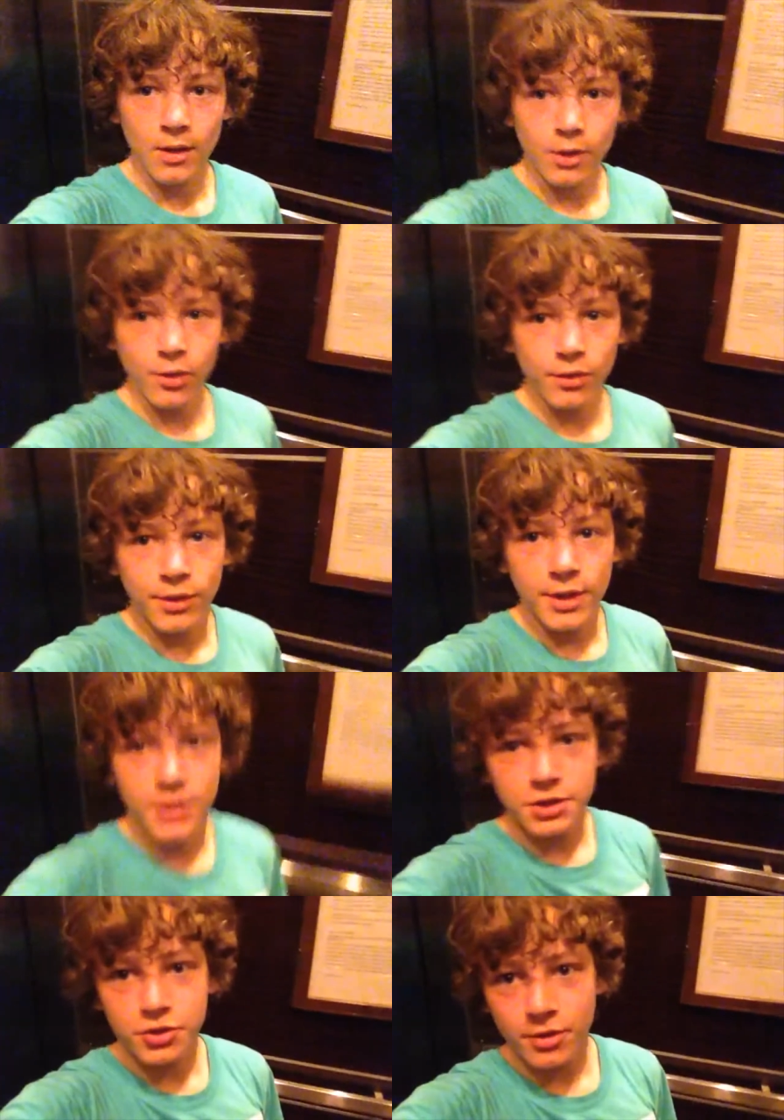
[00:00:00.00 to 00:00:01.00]
Currently in
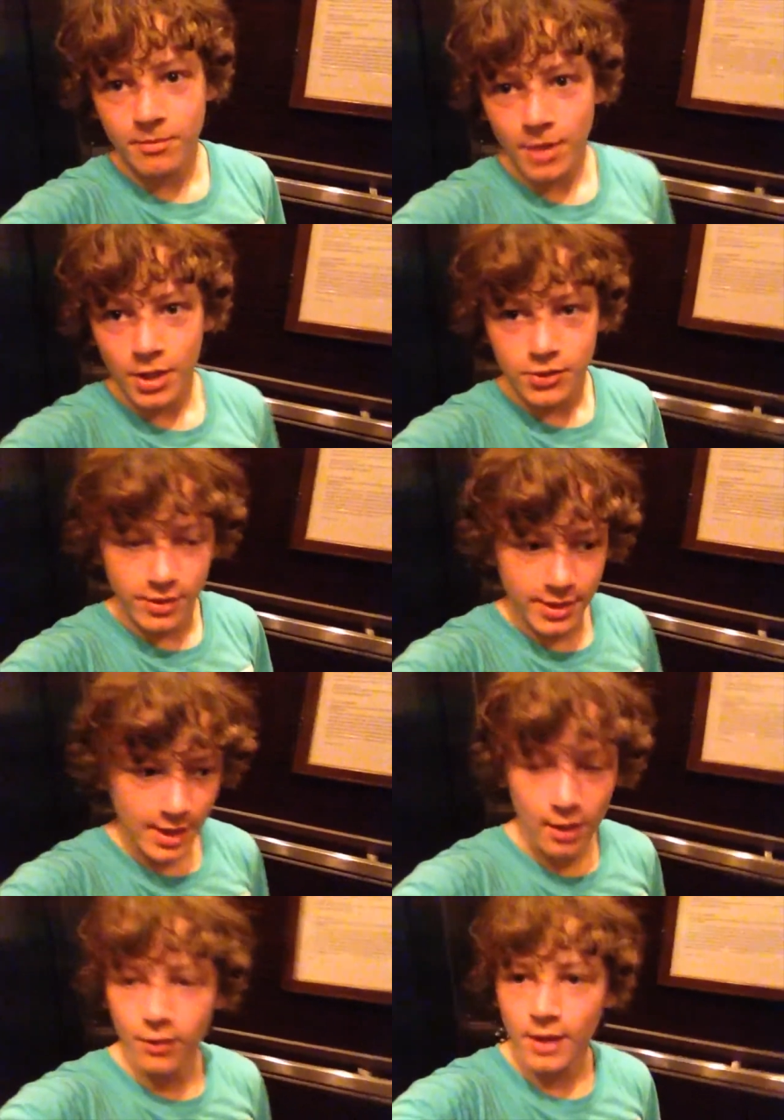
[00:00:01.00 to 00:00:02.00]
a germ box right
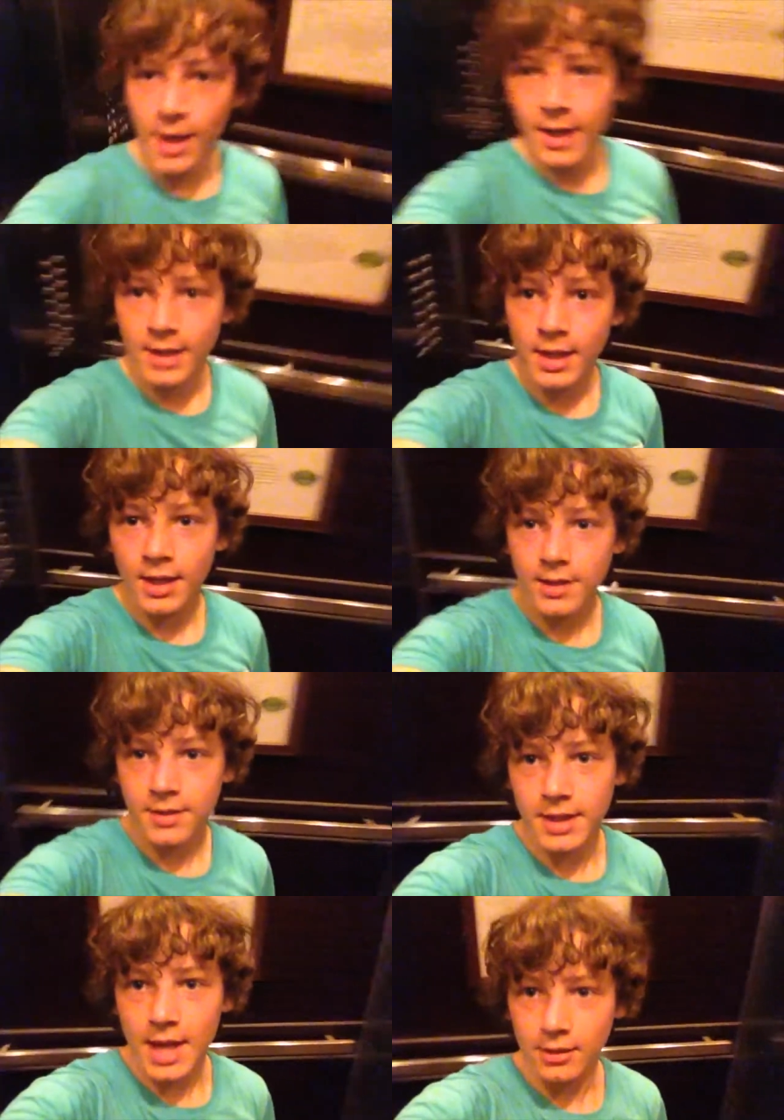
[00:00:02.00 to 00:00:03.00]
now, aka
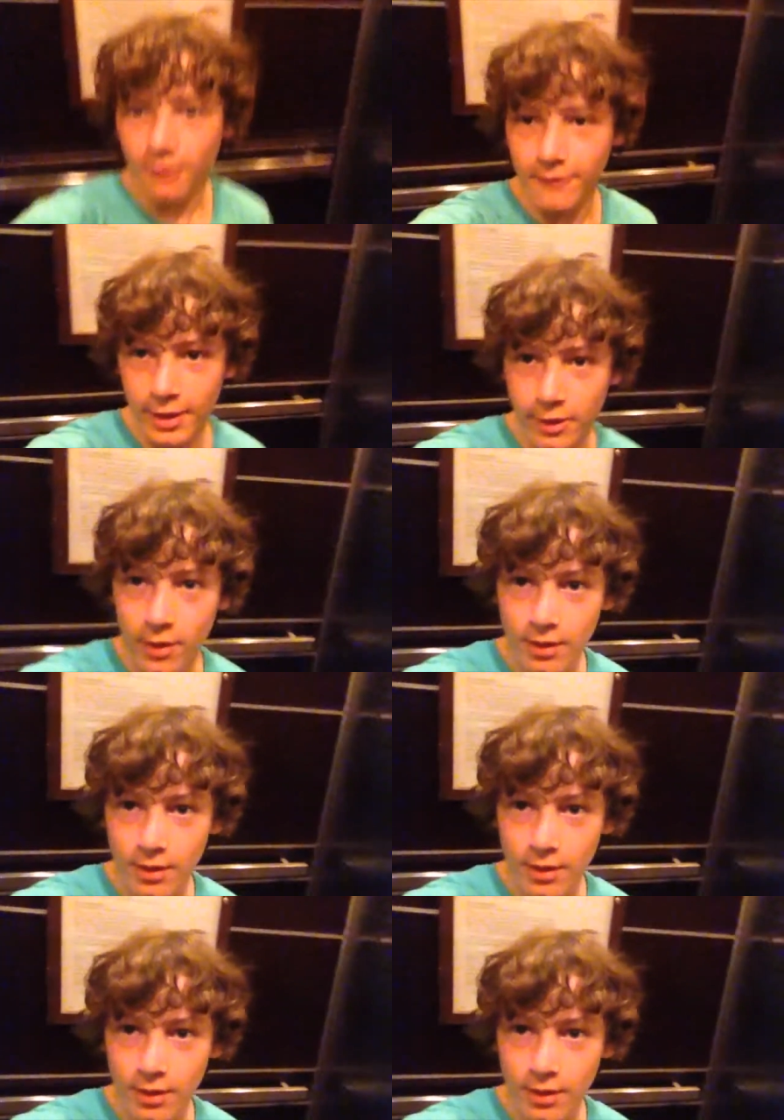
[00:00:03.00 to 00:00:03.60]
the elevator.